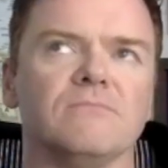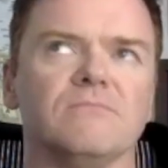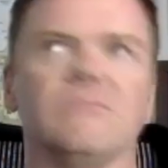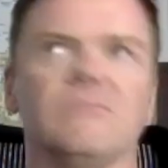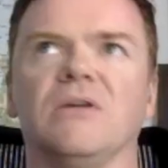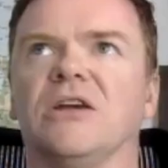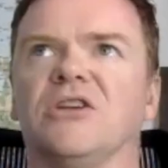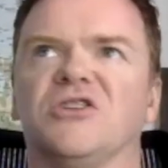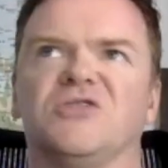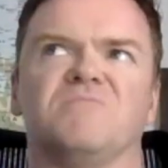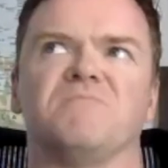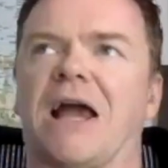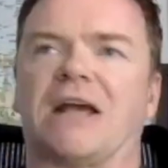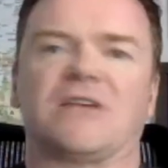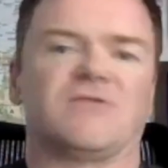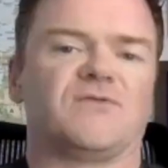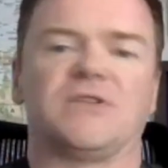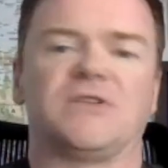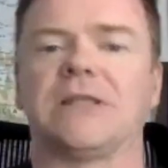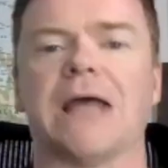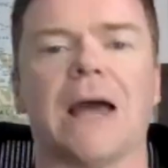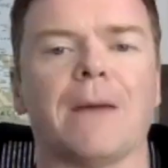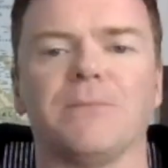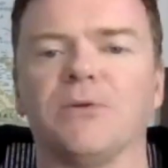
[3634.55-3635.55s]
as Max
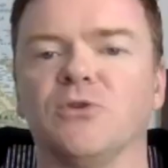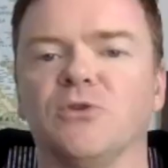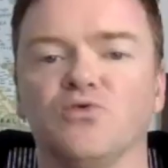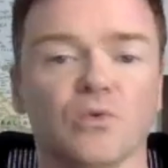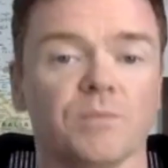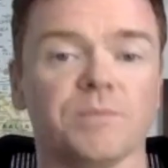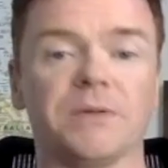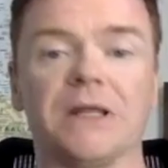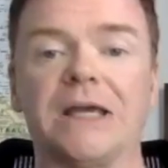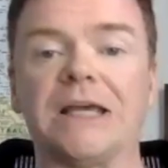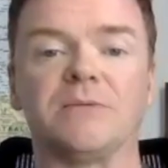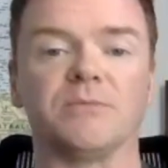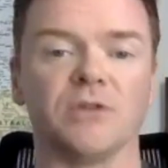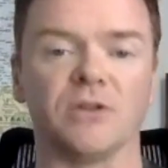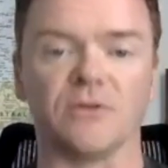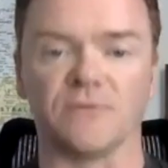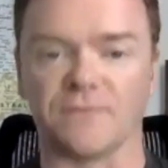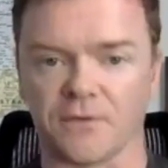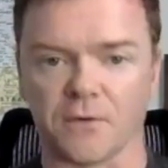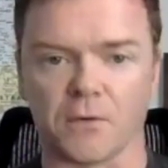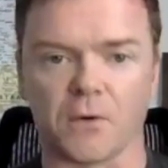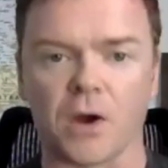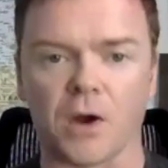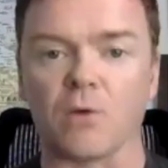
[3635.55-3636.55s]
Verstappen's replacement
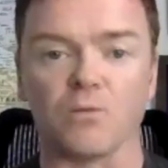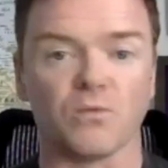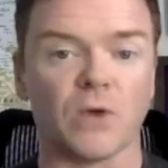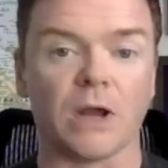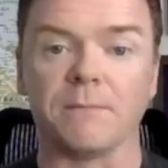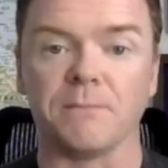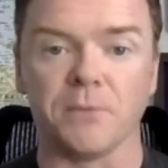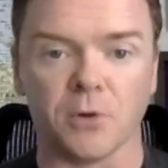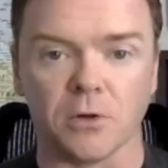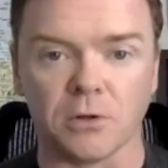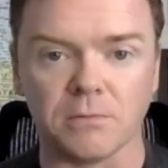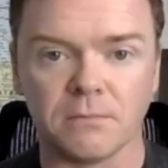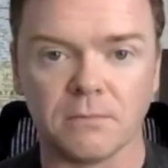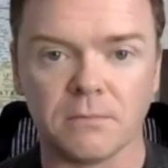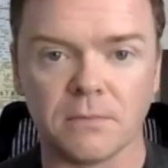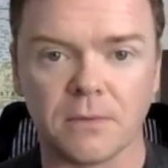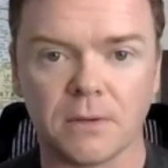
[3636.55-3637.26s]
at Red Bull,